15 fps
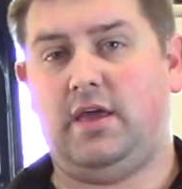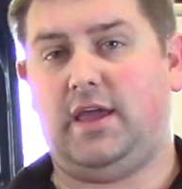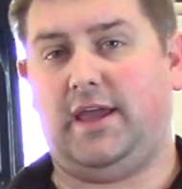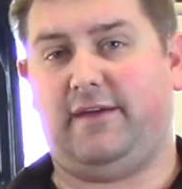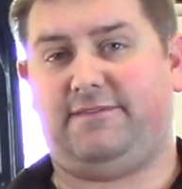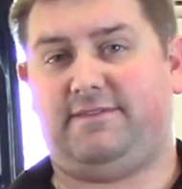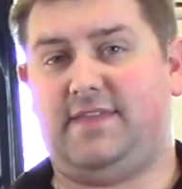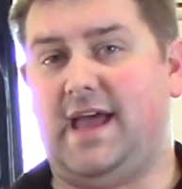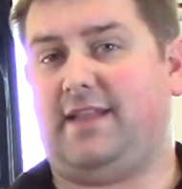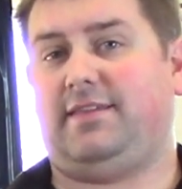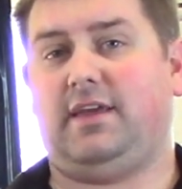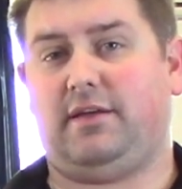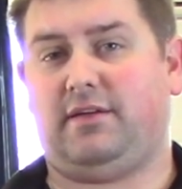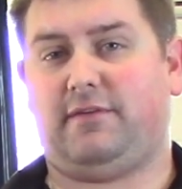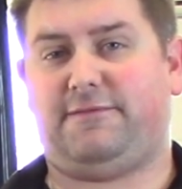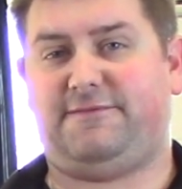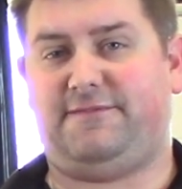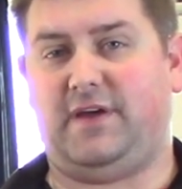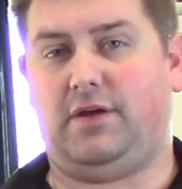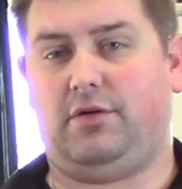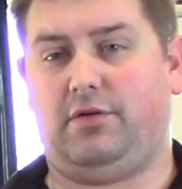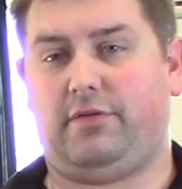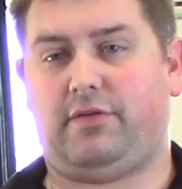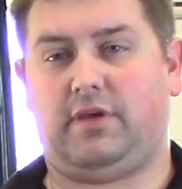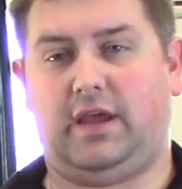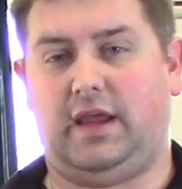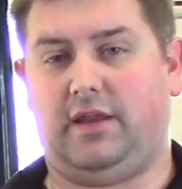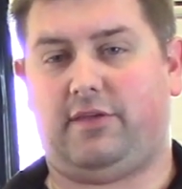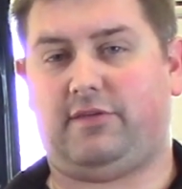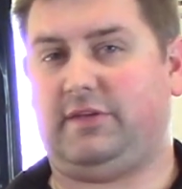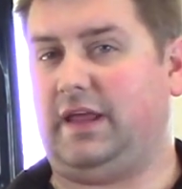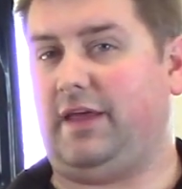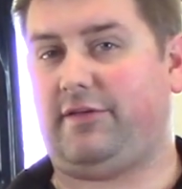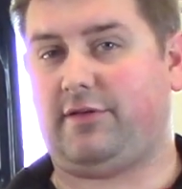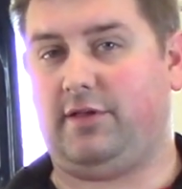If that thing fails and stays